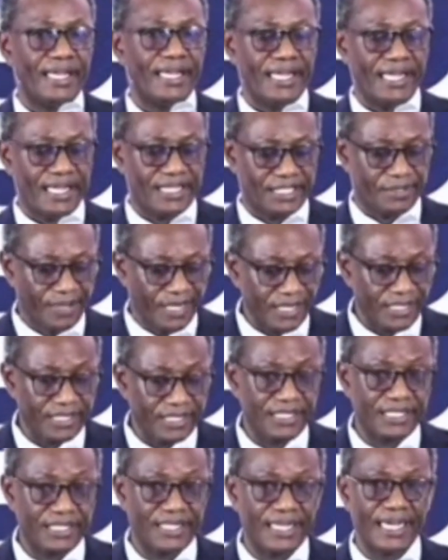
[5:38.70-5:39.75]
It
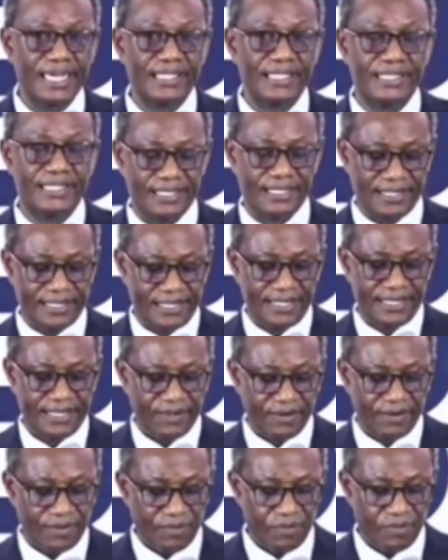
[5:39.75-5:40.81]
means that
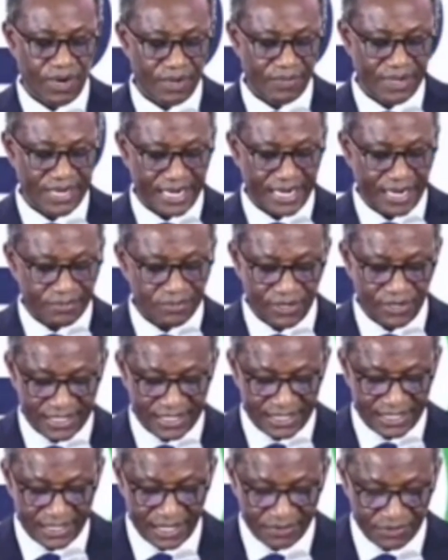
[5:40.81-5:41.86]
when we come to
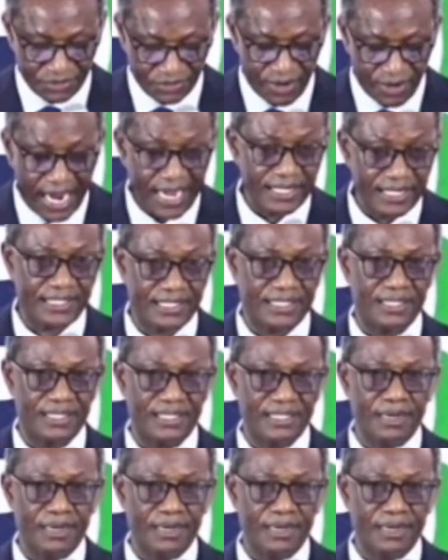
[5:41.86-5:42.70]
accept Christ,